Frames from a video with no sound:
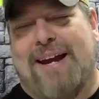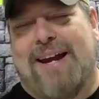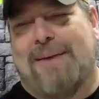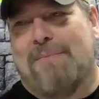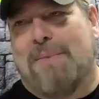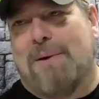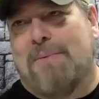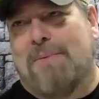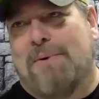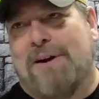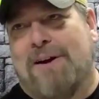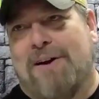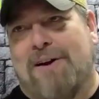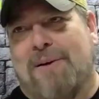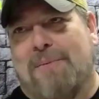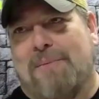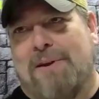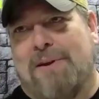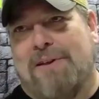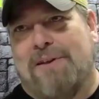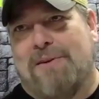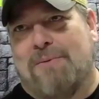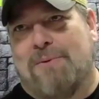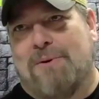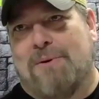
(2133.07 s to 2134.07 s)
Can't remember now
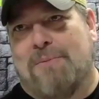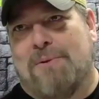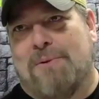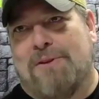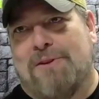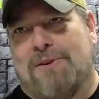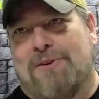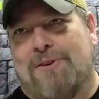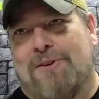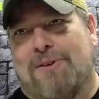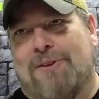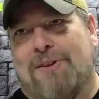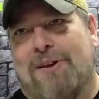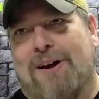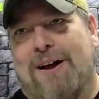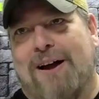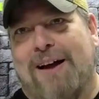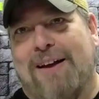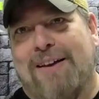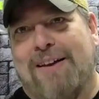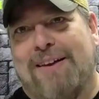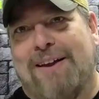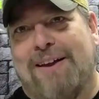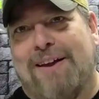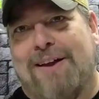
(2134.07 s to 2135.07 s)
how many there were, but there are a
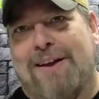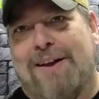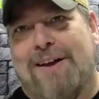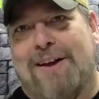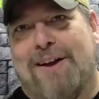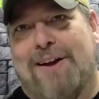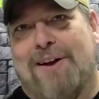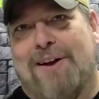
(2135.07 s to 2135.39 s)
lot.